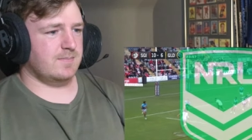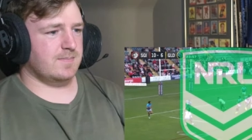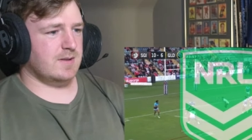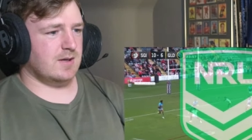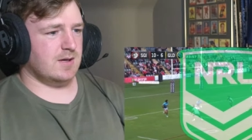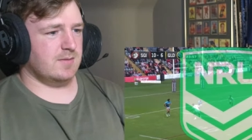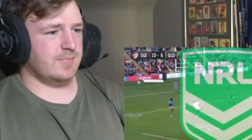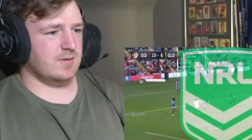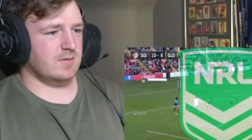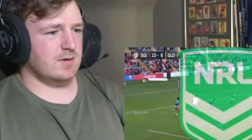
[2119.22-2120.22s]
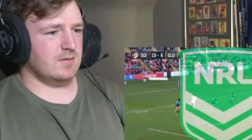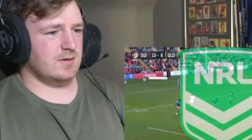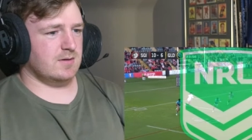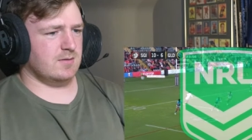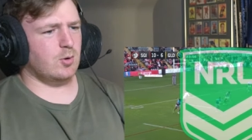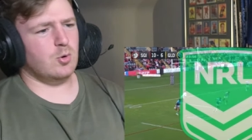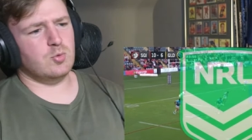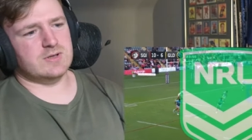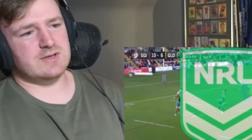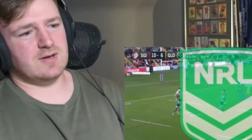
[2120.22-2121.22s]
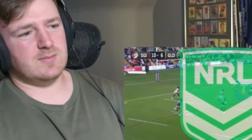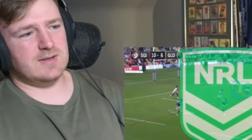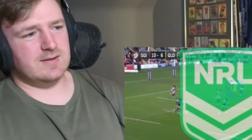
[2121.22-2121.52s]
Khan Pereira. Oh, what a dummy.